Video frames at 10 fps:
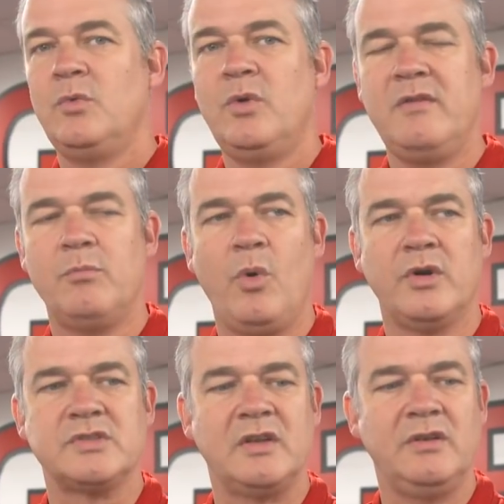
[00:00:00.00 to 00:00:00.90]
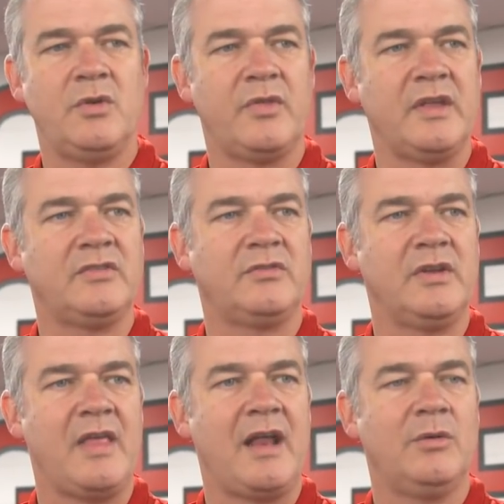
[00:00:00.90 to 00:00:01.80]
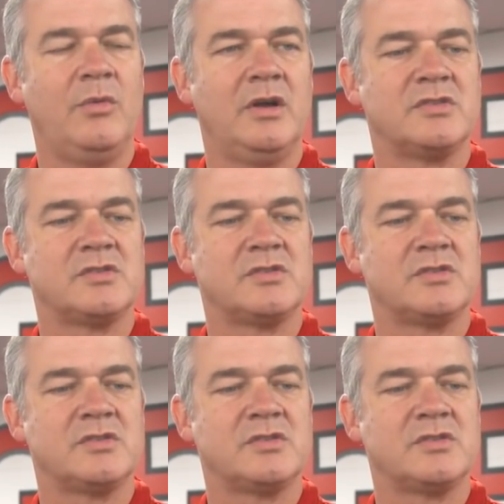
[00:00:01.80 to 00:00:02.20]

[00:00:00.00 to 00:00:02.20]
weren't even born, so I don't know the history that it was.